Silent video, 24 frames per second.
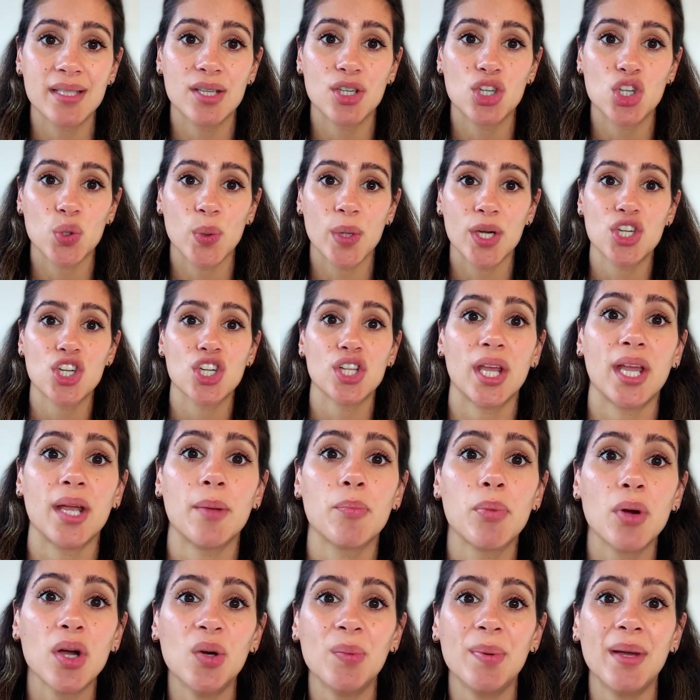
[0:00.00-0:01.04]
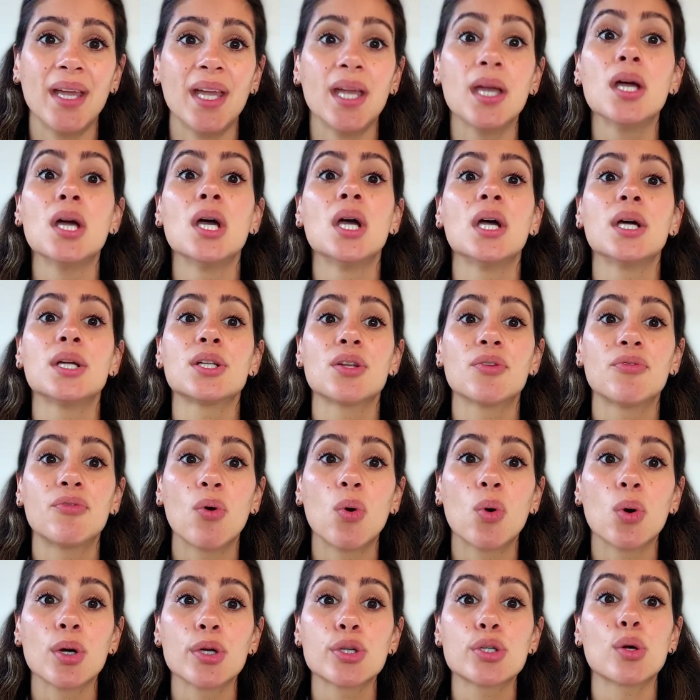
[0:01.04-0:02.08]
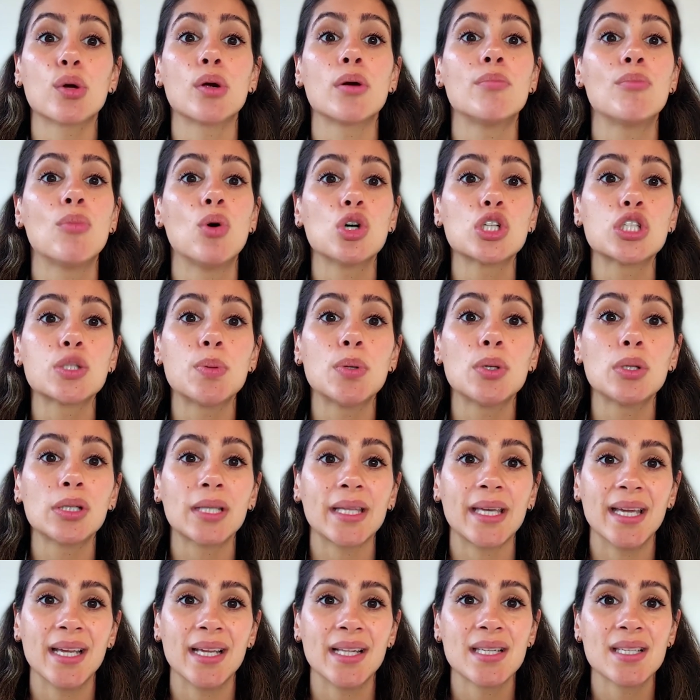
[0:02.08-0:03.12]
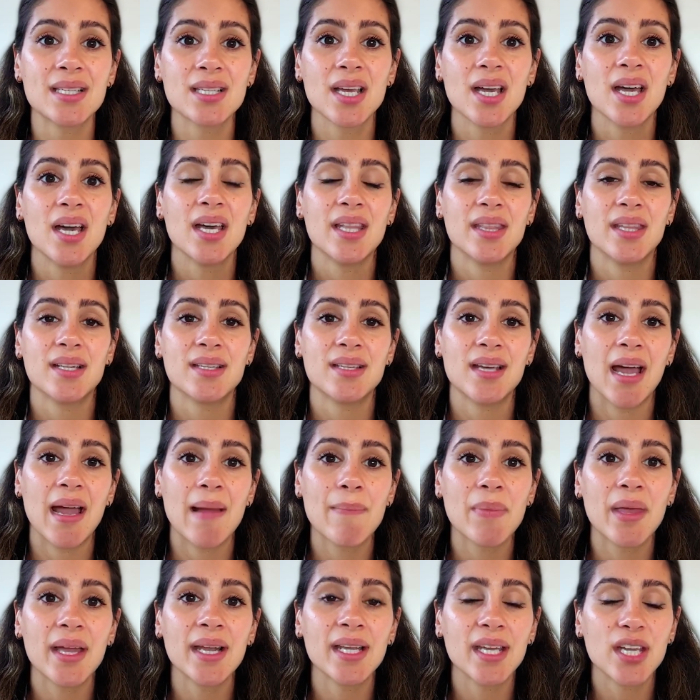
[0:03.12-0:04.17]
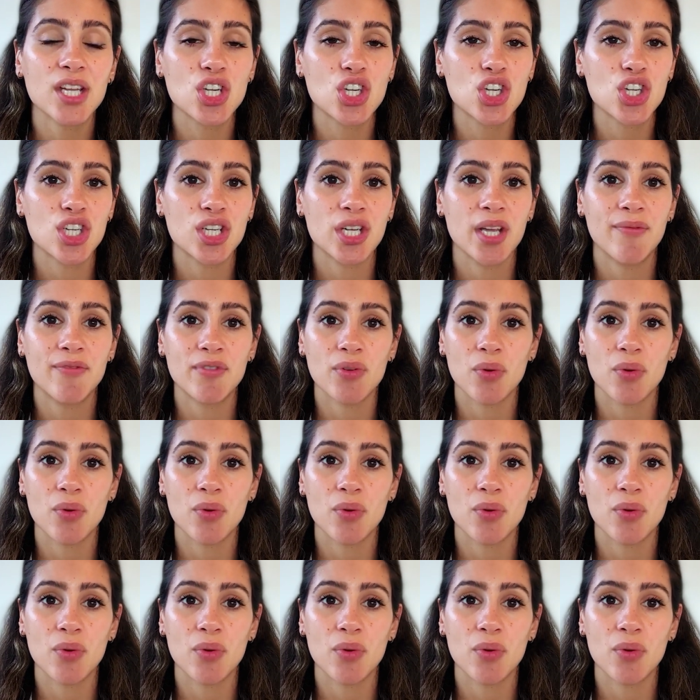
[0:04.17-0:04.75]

situation like probate, divorce, or multiple liens, the timeline can shift